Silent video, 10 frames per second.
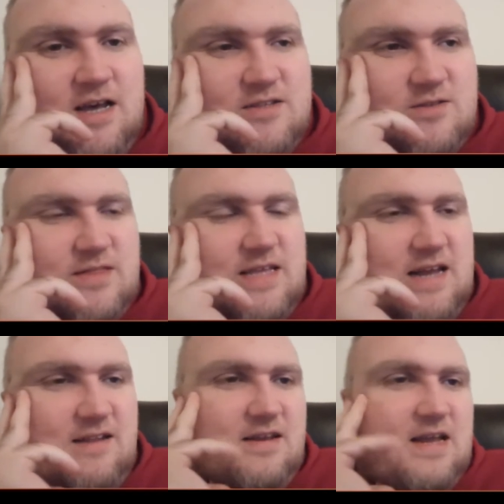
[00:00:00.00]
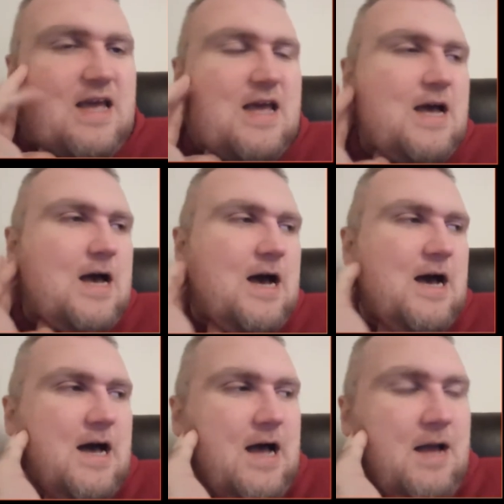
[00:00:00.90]
So at the end of the day,
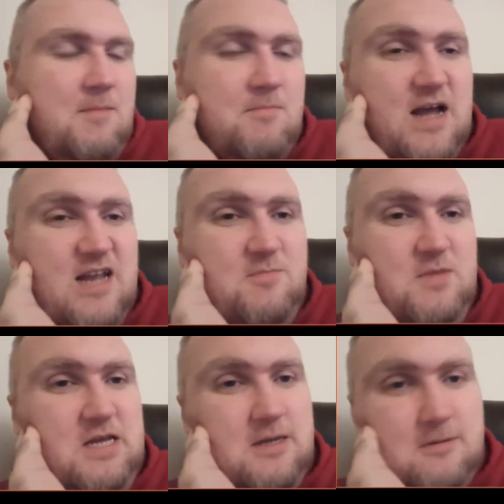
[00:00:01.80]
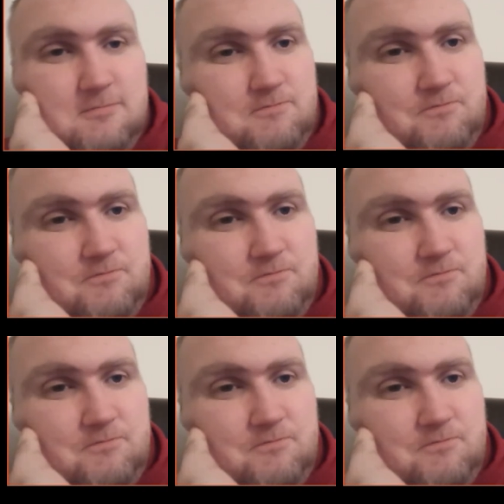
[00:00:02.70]
uh, I might be